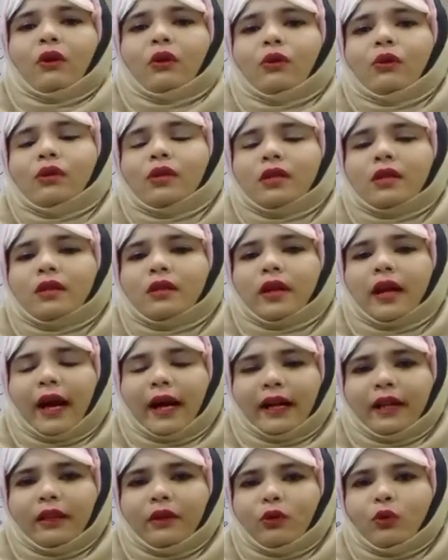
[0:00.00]
you
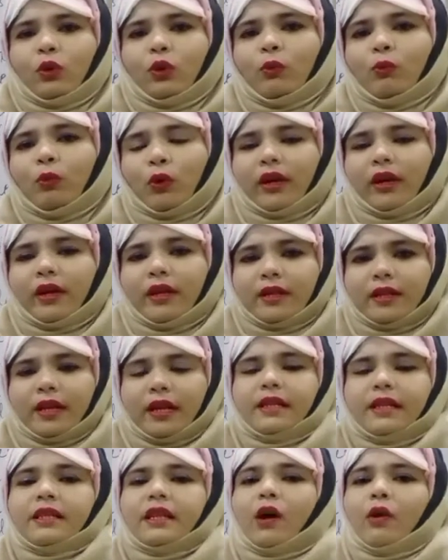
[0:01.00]
get 2 points, that
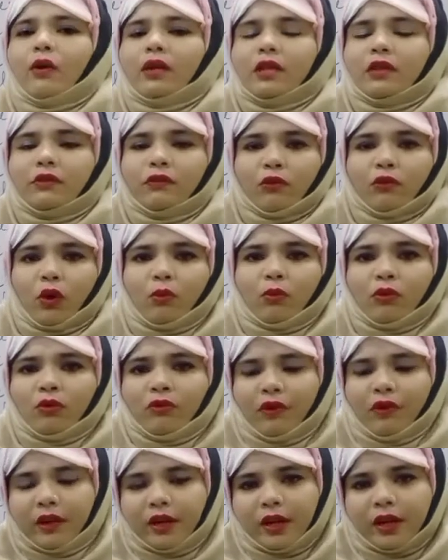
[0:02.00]
sound is a form
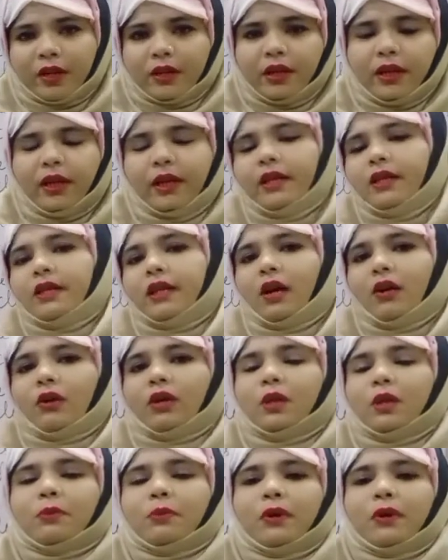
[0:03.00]
of energy and sound
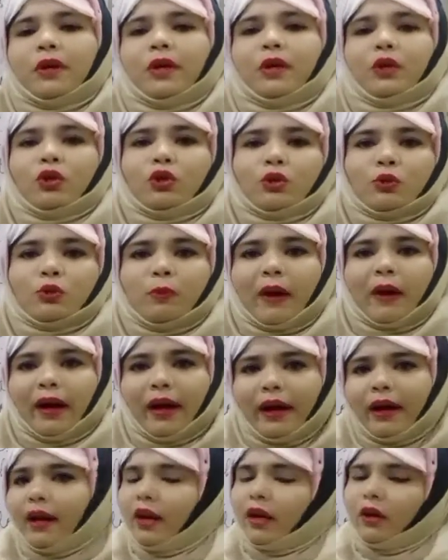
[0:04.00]
is produced by
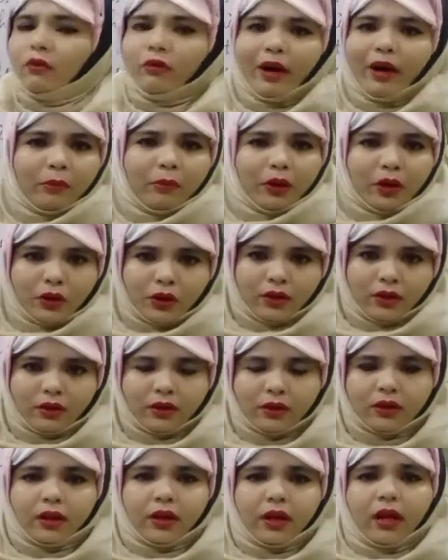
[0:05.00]

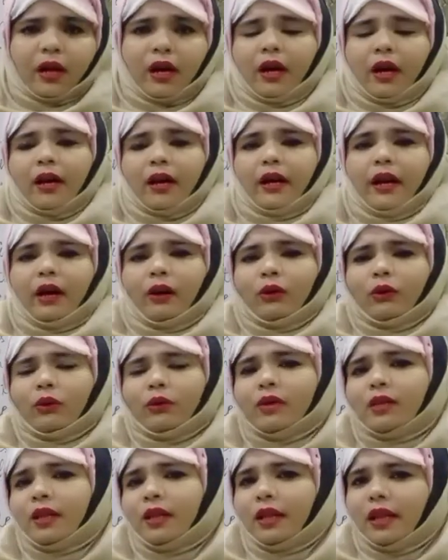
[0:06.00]
vibrations. Now
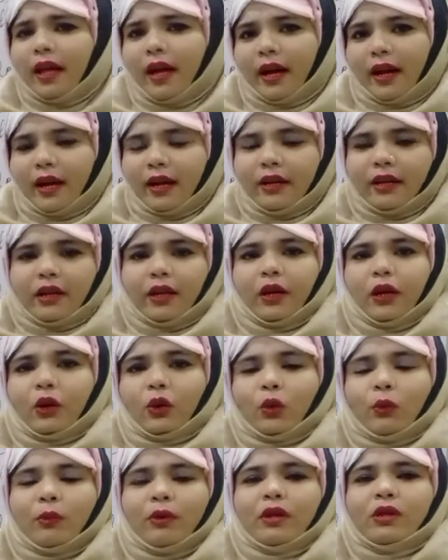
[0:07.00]
you see that
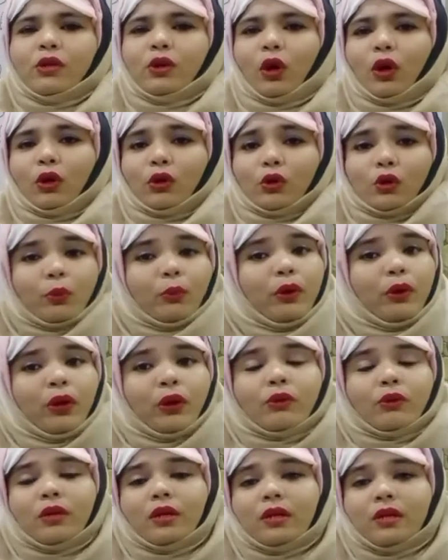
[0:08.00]
humans also
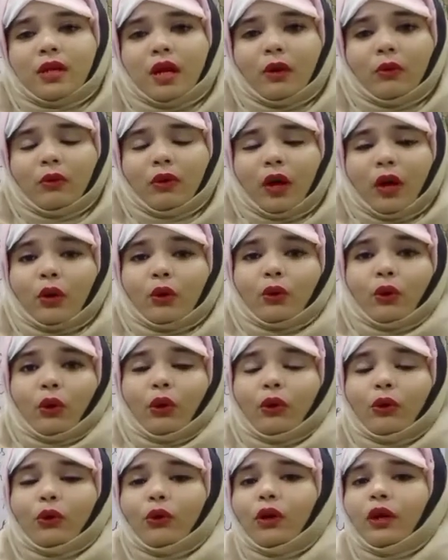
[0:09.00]
produces sound.
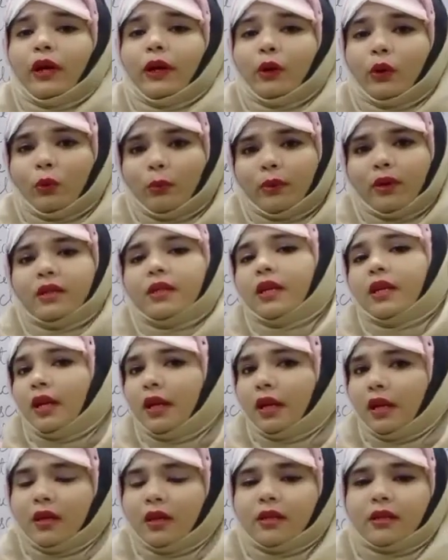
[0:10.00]
Not only humans
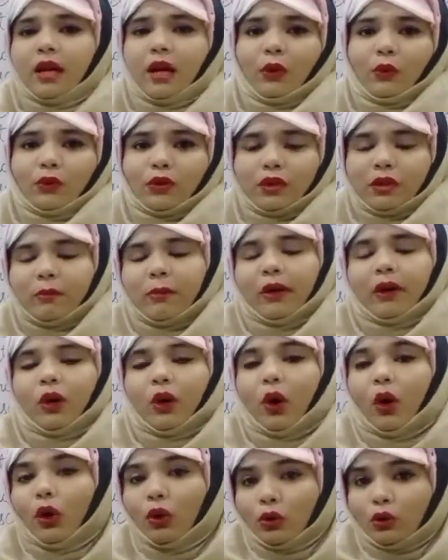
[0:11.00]
hear sounds, but
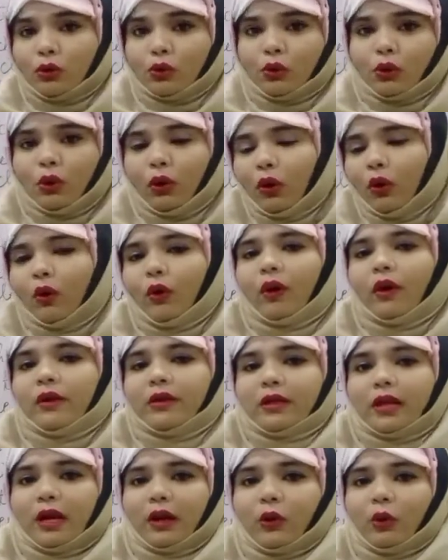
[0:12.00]
also
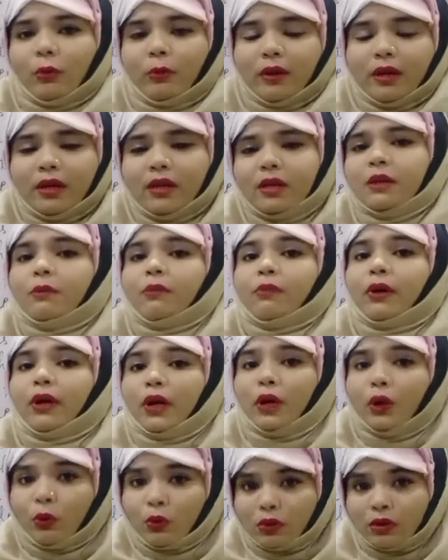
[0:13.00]
humans
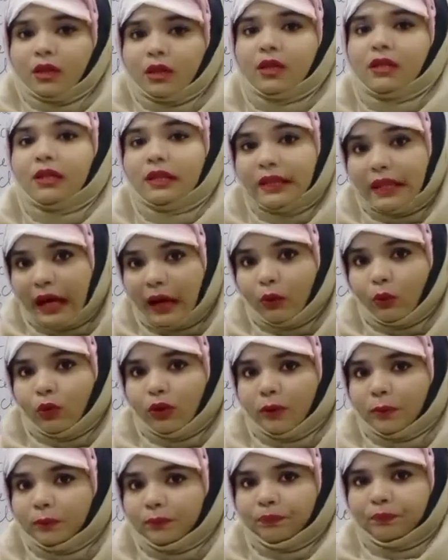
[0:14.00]
produces sound.